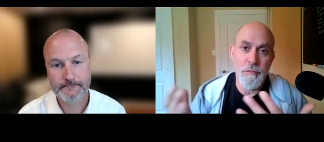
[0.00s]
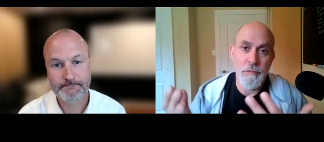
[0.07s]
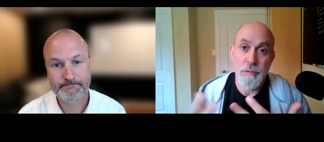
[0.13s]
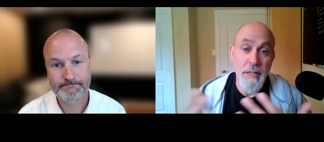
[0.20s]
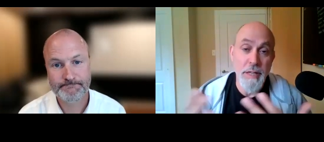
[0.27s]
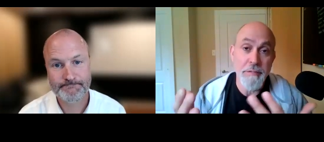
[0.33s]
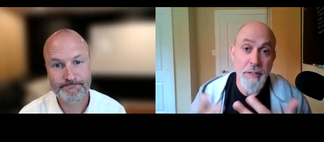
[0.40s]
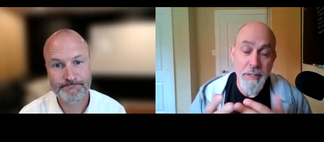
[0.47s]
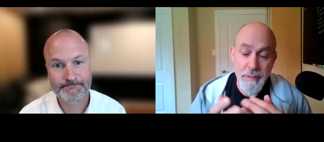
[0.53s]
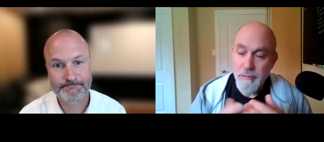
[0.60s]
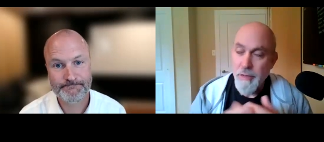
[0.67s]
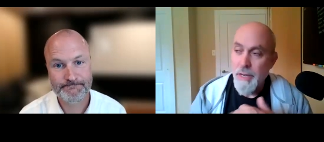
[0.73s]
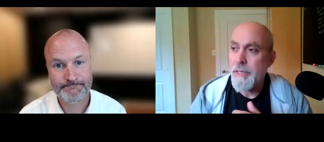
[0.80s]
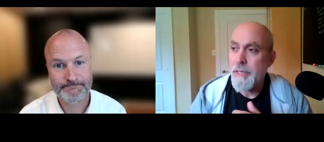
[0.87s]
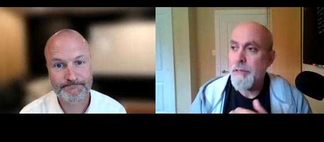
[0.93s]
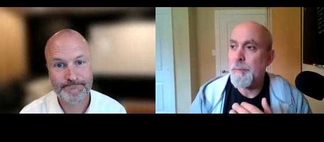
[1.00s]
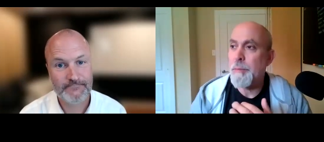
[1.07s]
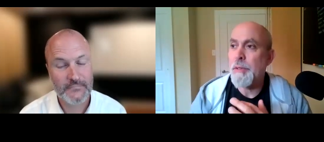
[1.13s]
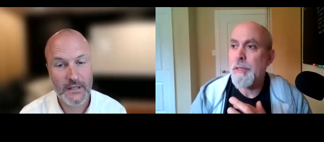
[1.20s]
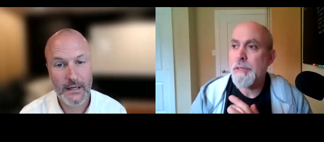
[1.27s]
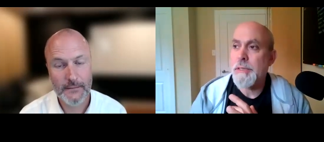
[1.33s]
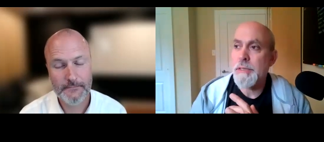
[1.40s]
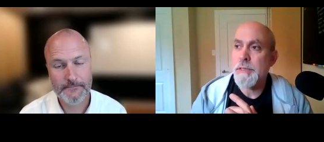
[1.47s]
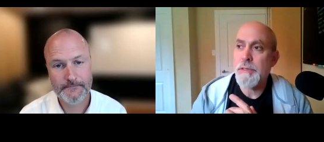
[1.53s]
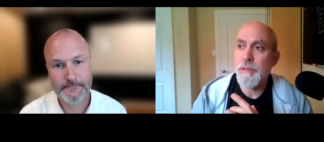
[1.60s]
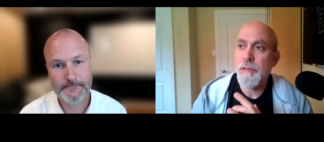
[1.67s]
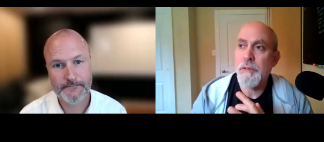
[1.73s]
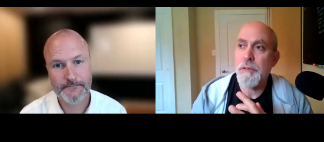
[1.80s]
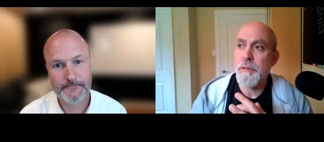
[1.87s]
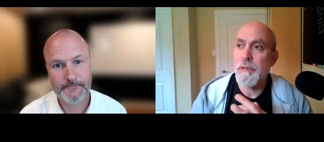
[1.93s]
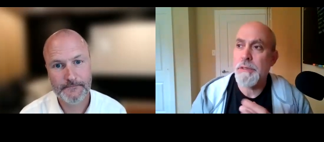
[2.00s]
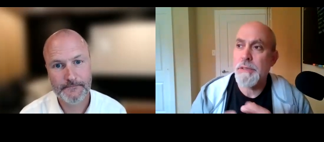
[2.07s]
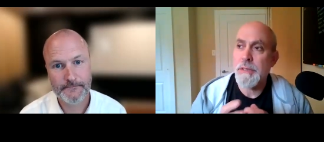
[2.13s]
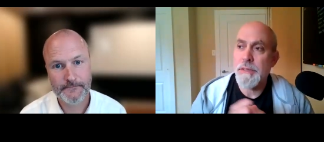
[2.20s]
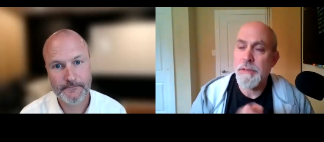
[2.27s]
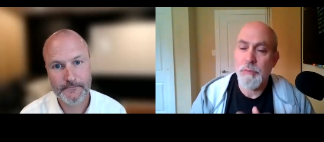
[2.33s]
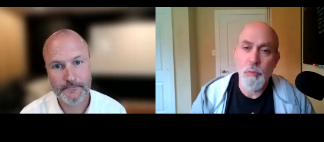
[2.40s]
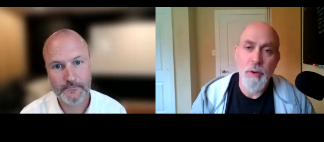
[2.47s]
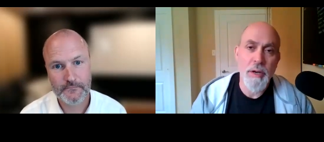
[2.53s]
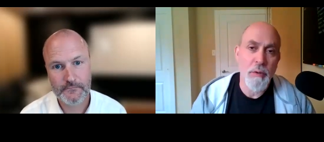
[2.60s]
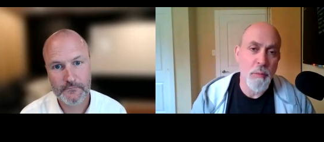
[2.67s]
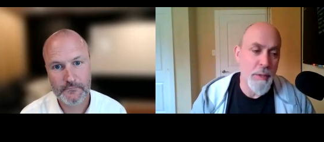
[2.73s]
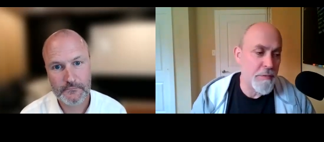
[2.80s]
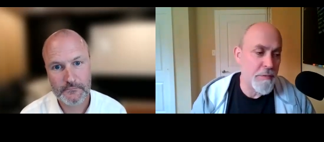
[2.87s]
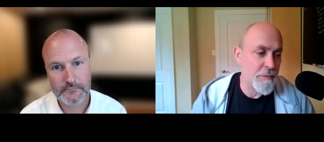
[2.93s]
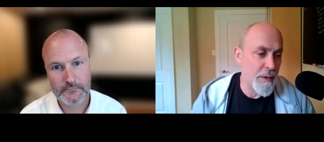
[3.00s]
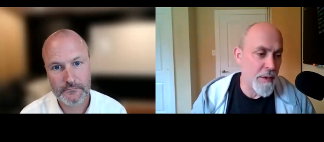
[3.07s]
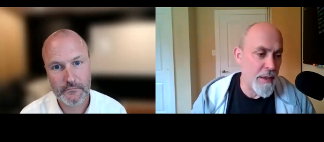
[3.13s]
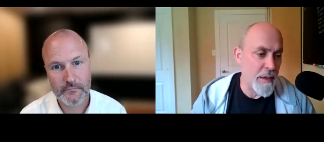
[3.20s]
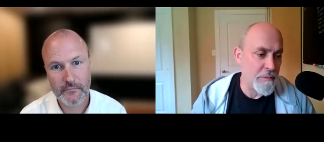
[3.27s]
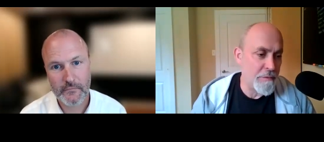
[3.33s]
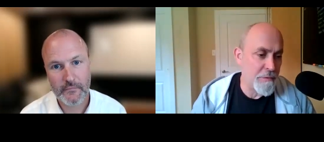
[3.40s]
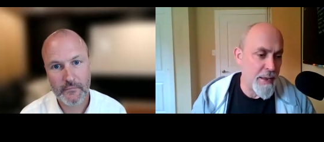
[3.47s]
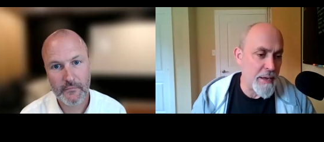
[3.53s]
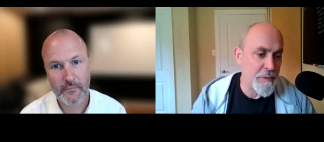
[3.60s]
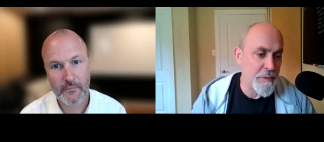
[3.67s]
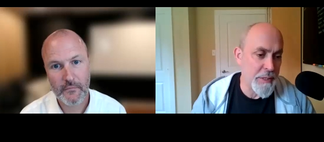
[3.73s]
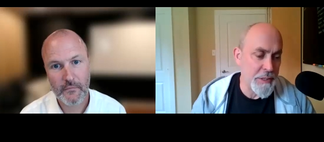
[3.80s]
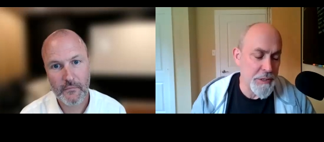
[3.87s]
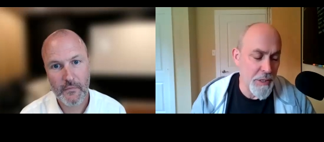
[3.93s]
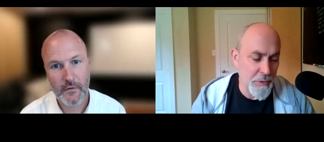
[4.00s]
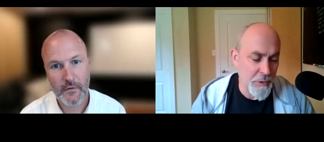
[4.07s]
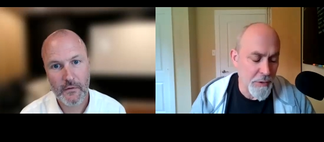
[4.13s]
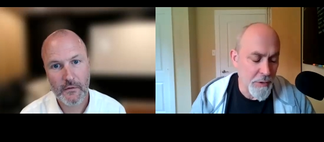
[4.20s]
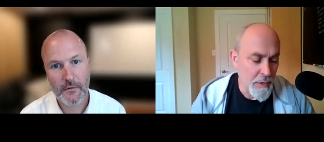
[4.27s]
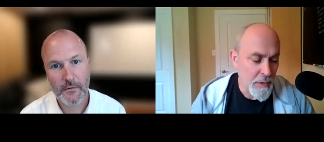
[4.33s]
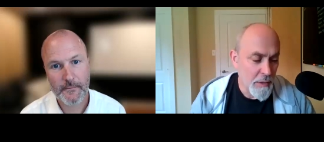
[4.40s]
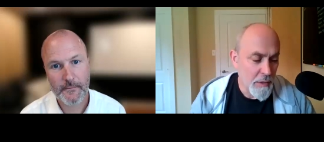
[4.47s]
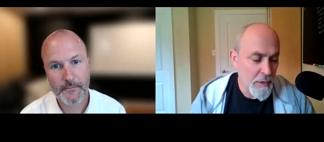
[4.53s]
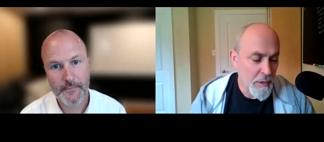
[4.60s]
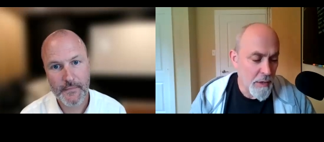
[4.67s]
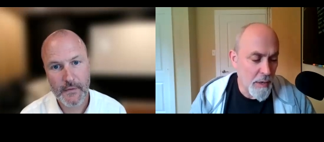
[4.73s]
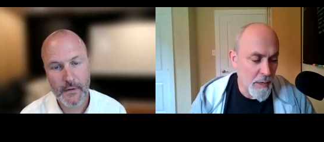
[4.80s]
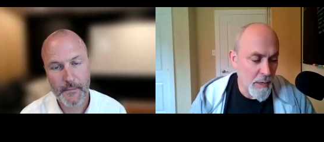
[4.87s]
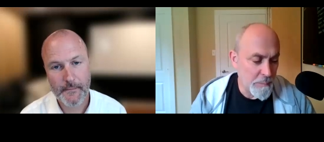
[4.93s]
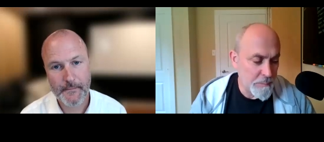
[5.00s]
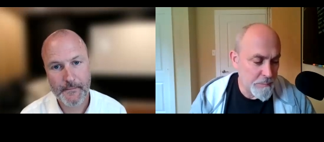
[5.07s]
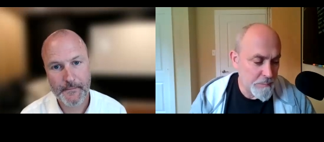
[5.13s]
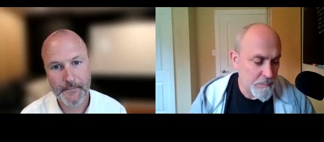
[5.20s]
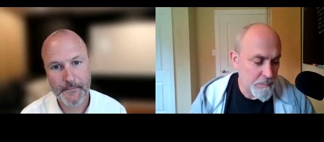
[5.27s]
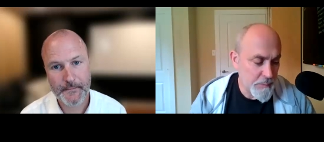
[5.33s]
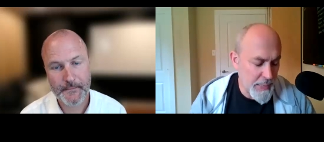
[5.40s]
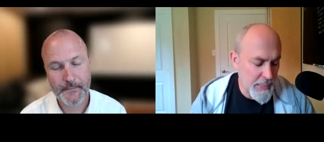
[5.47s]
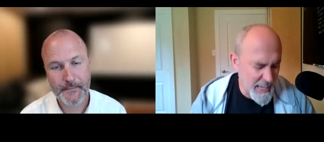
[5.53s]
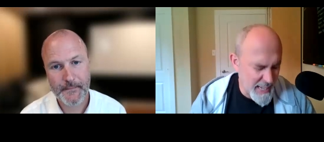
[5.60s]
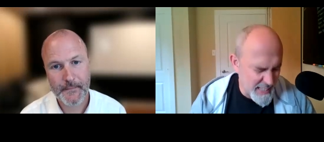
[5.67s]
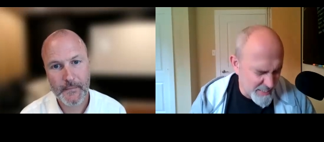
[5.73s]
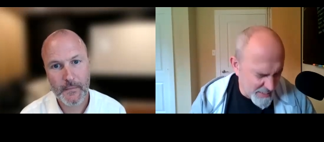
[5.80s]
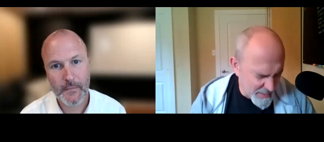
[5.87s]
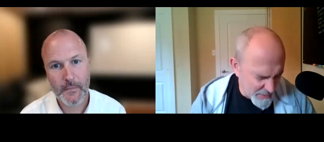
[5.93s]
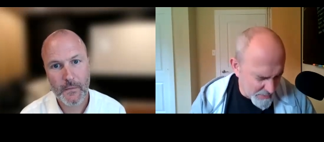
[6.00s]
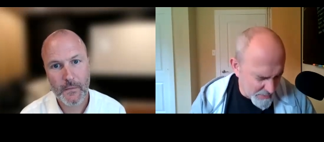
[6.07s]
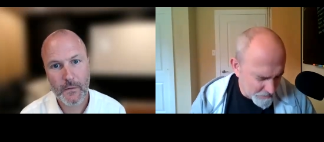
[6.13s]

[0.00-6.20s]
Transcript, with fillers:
Speaker 1: live it, right? I mean, yeah. this is this is where we f- have found each other, um, and uh,